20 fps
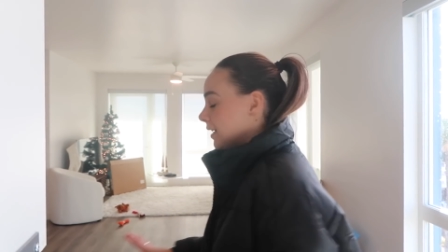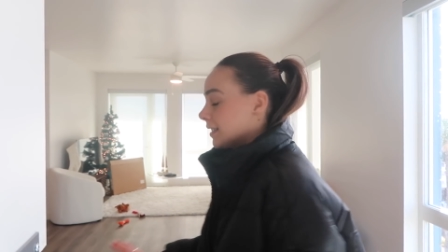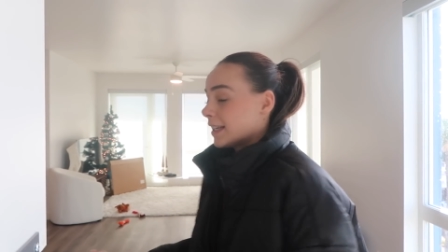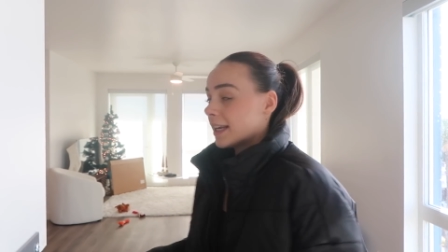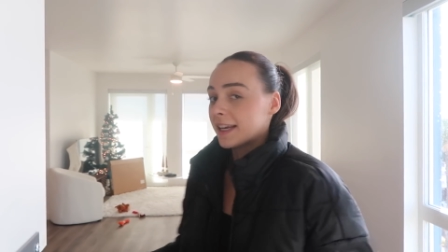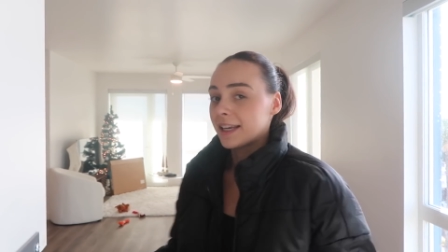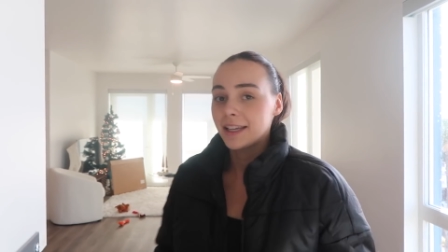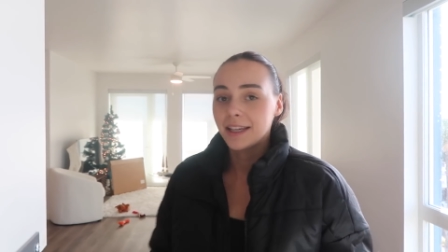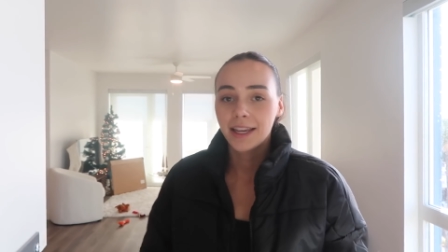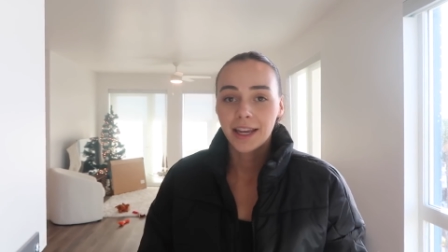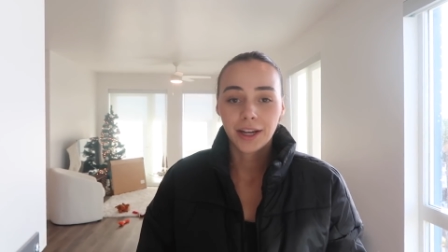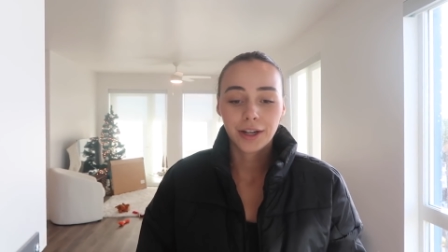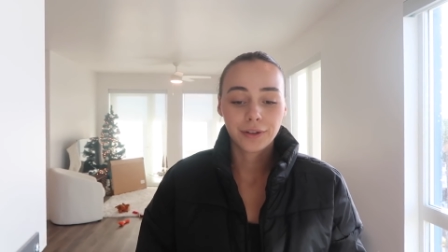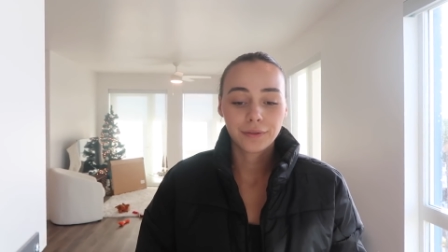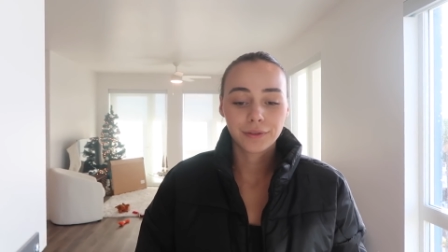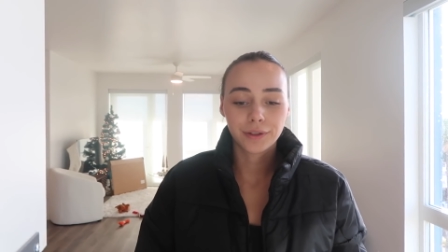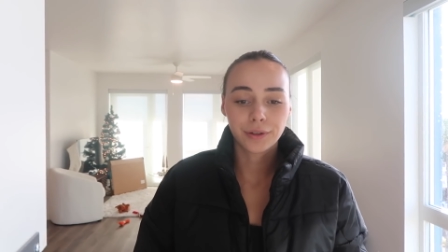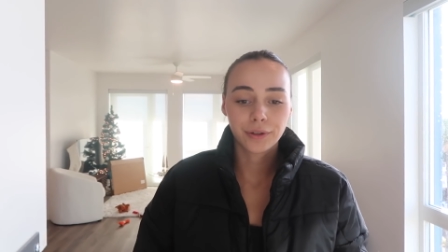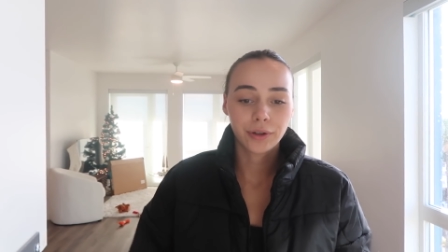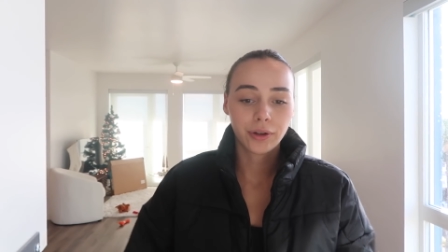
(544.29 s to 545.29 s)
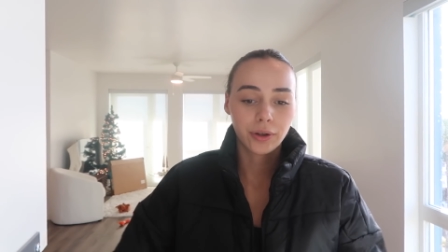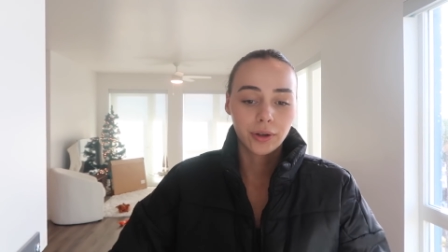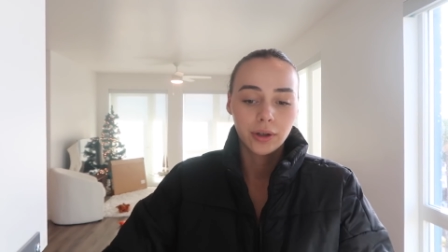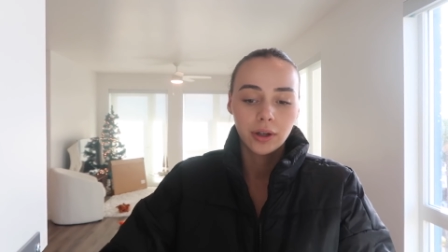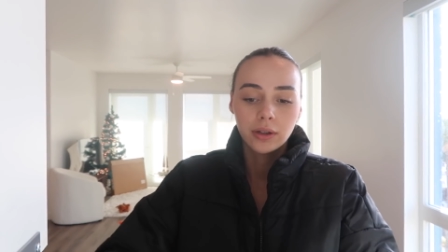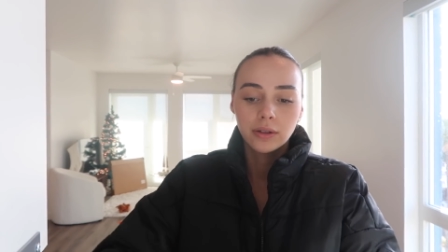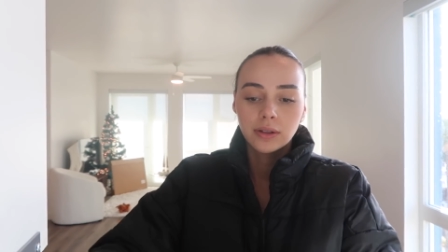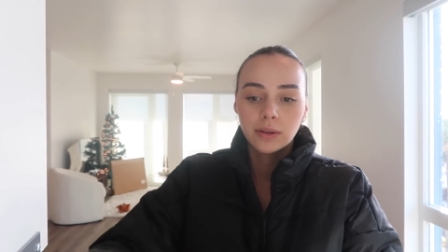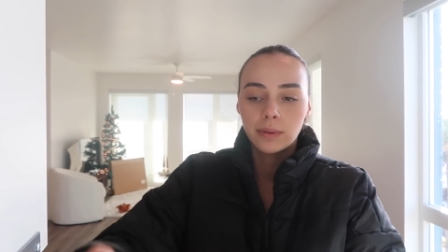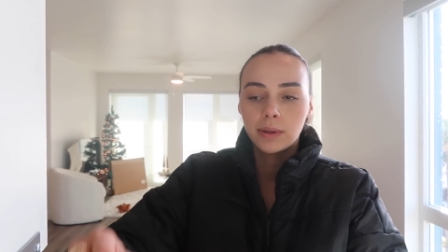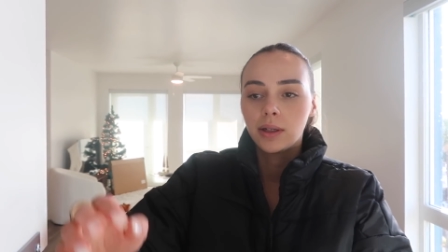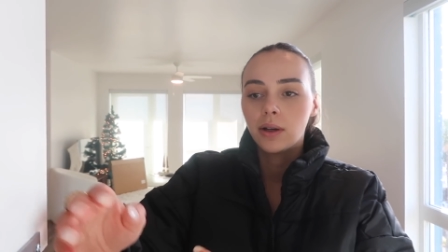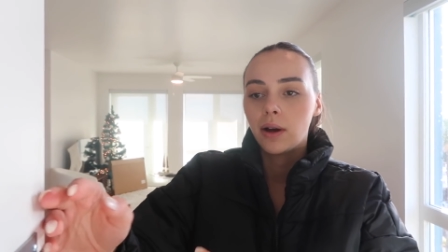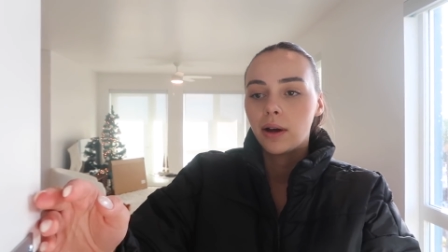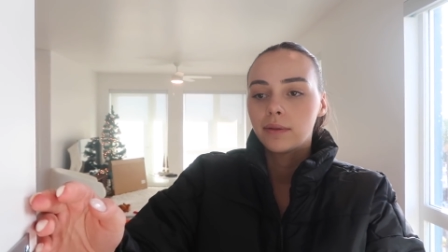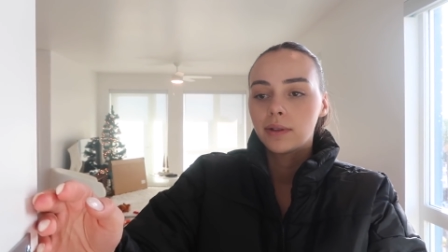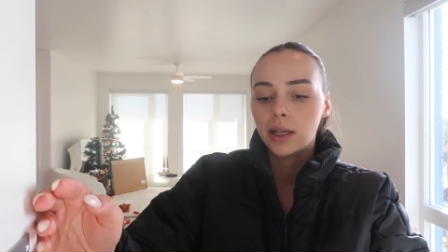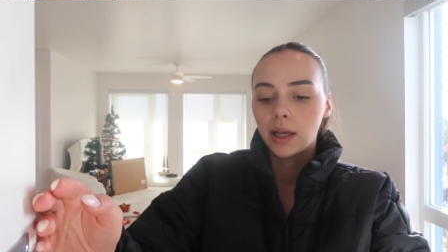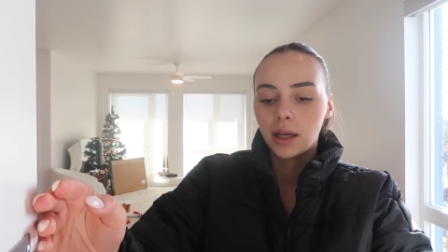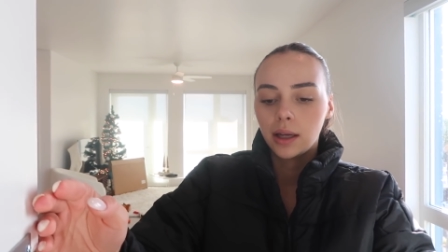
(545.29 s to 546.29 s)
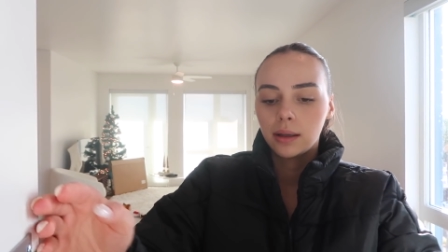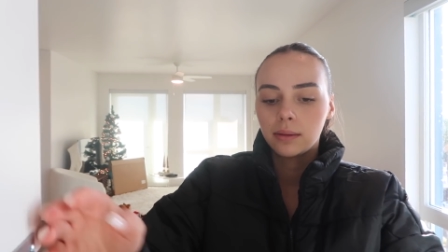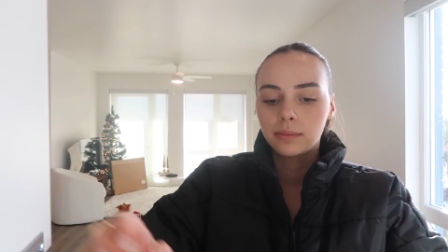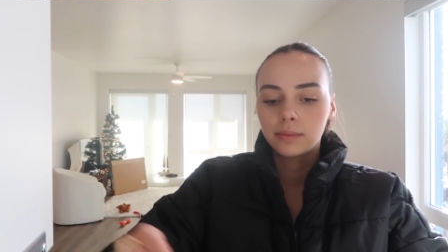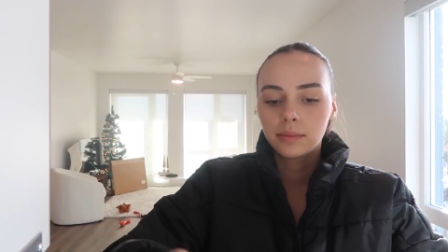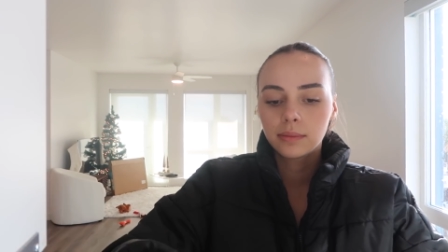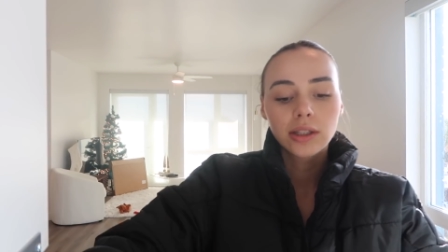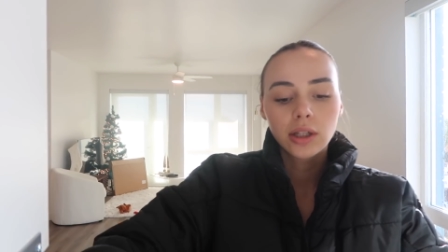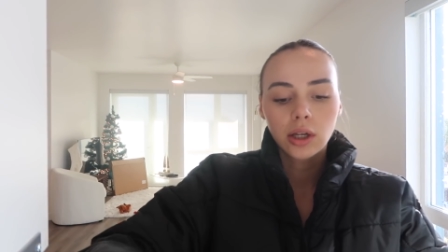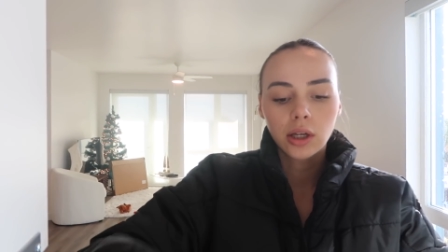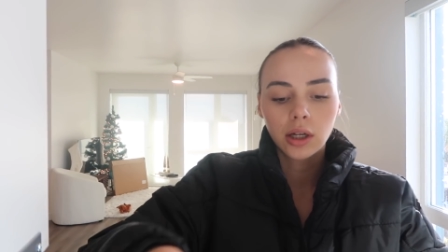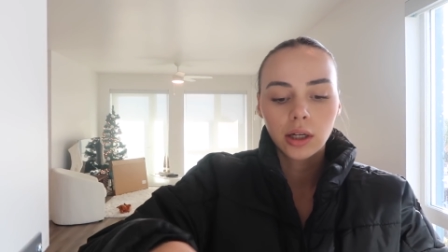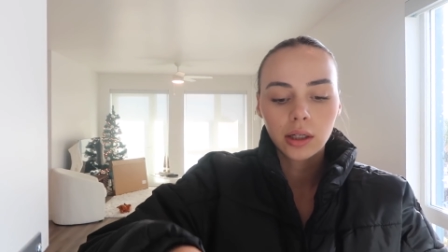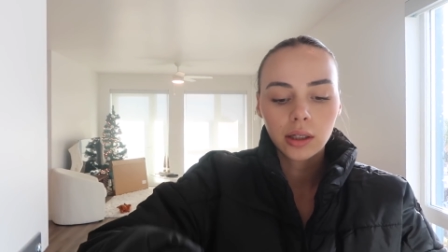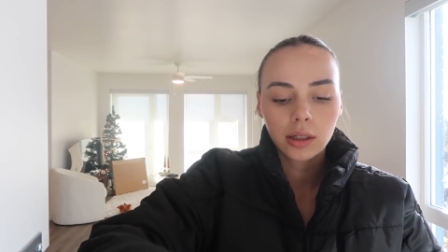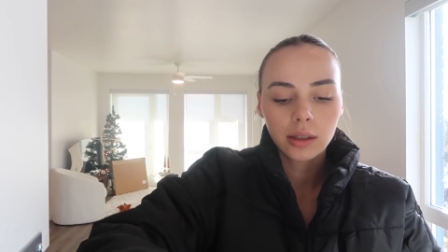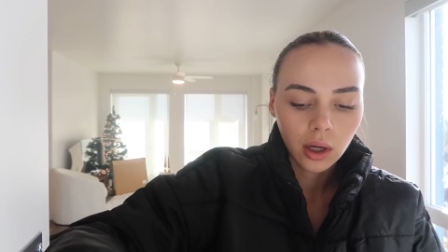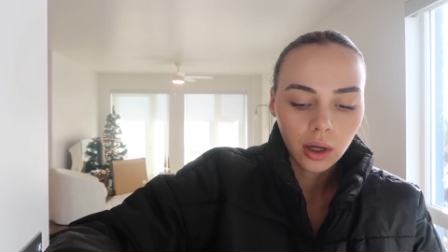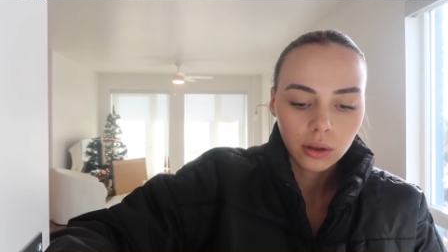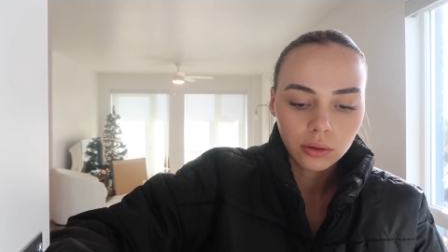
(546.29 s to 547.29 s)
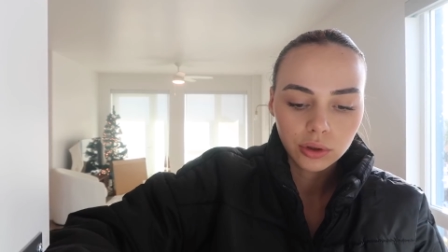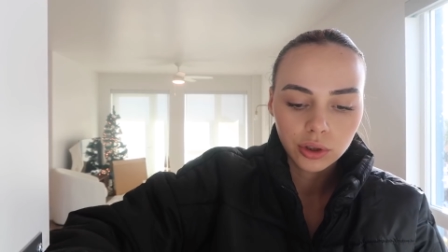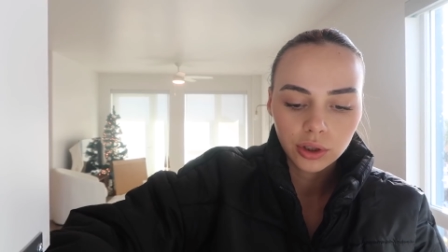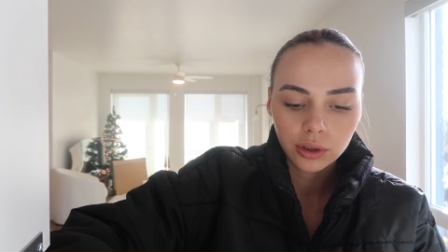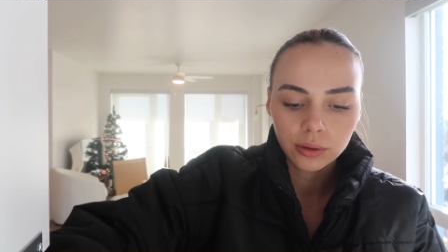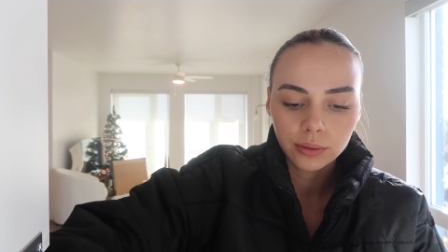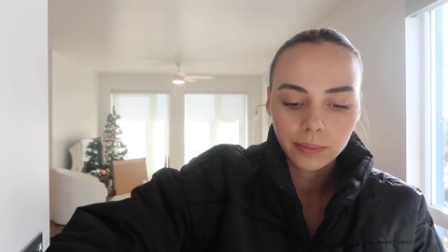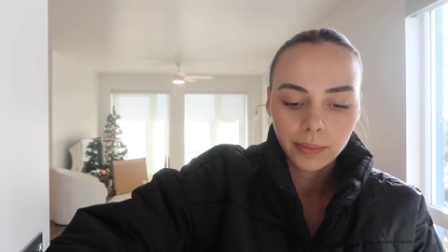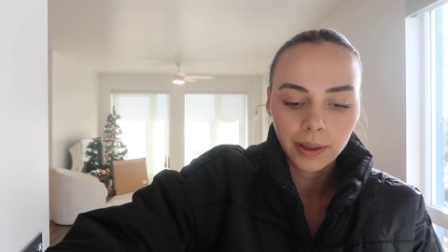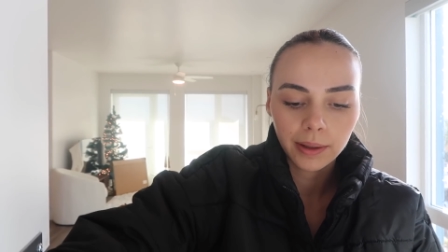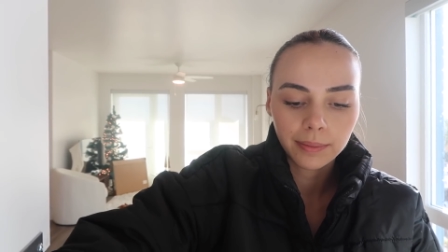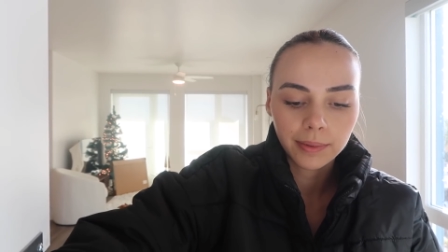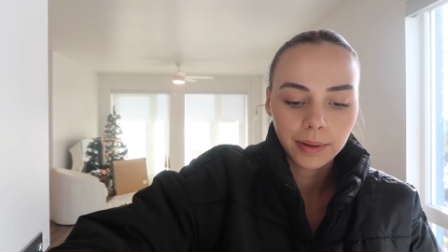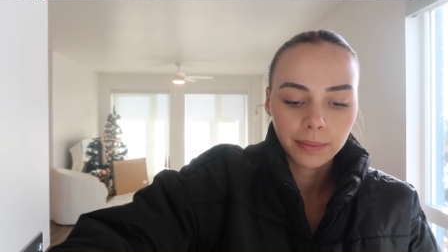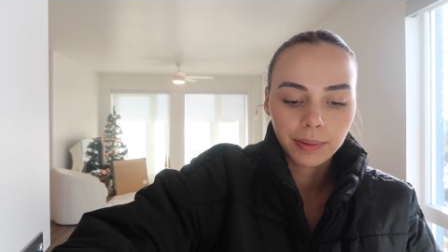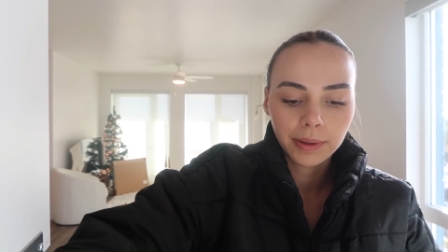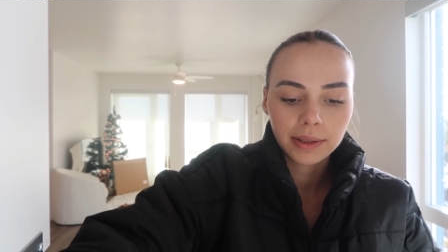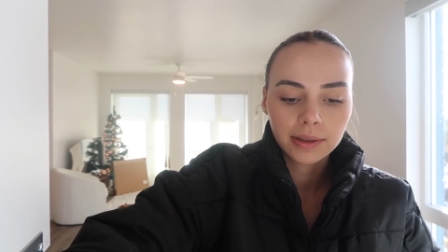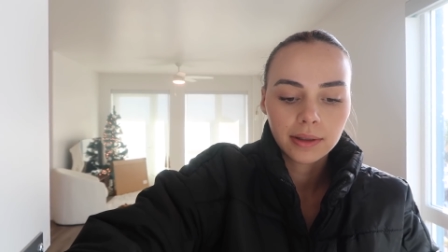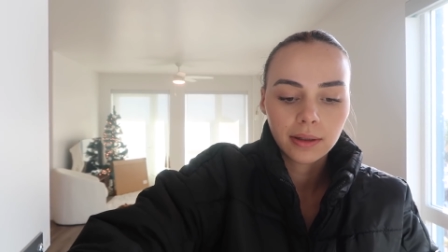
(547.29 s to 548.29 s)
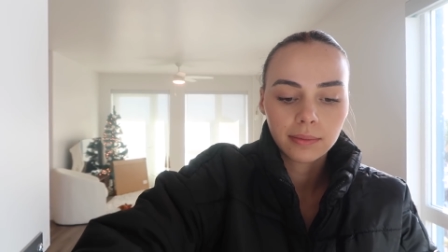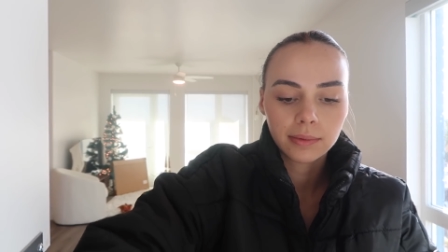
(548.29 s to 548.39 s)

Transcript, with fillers: taking care of little Coco so we don't have time to cook. Oh shoot, babe, your pizza